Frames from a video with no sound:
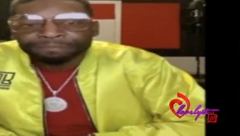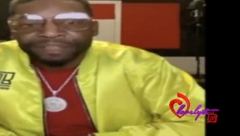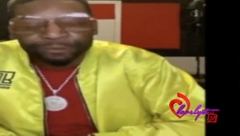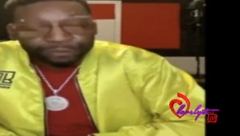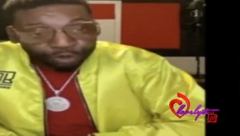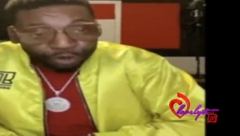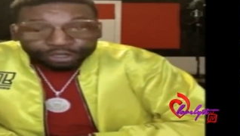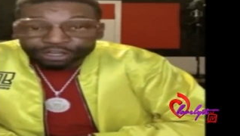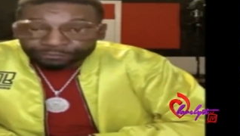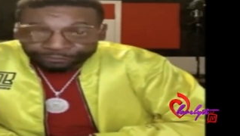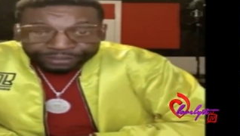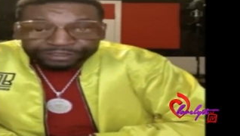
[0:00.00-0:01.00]
And we all
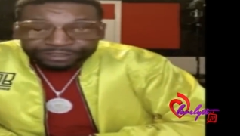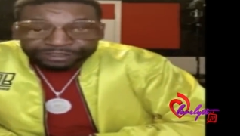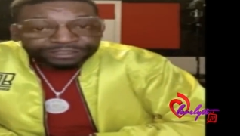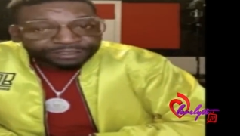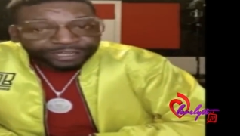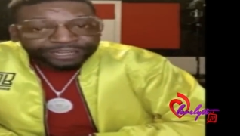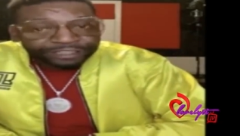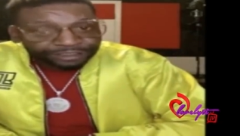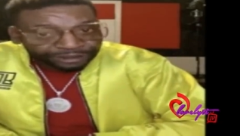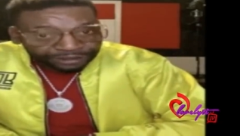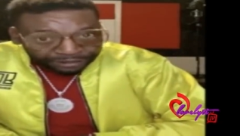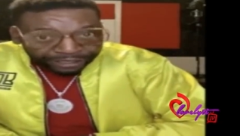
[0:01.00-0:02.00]
convinced her to stay, and
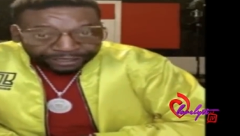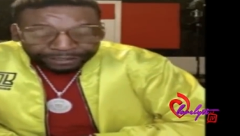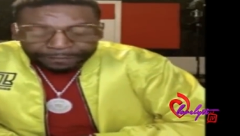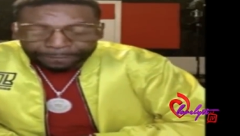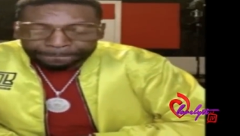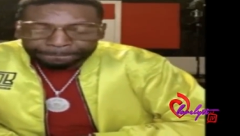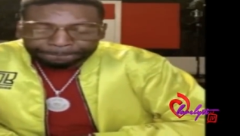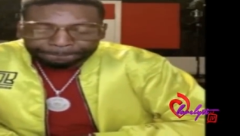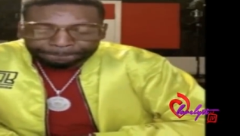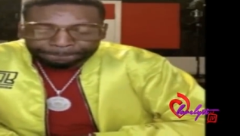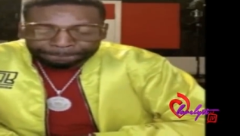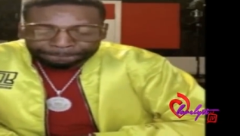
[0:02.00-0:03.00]
she stayed.
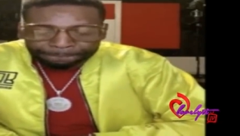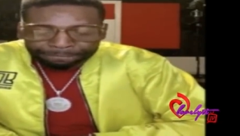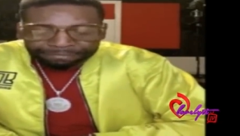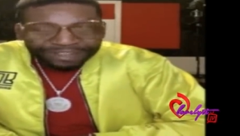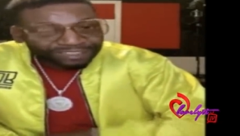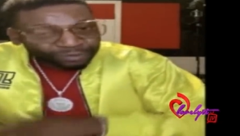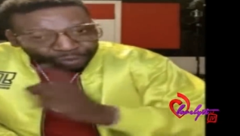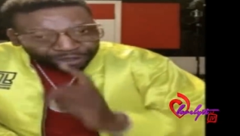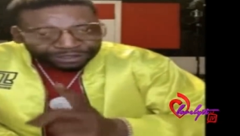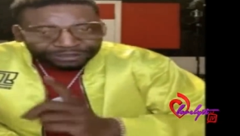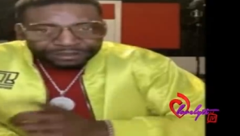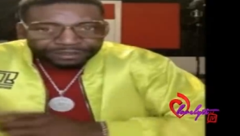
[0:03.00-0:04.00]
That's one
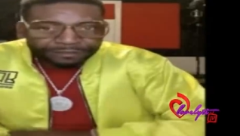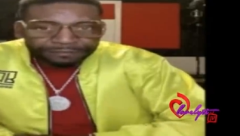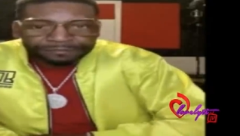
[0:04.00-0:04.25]
incident.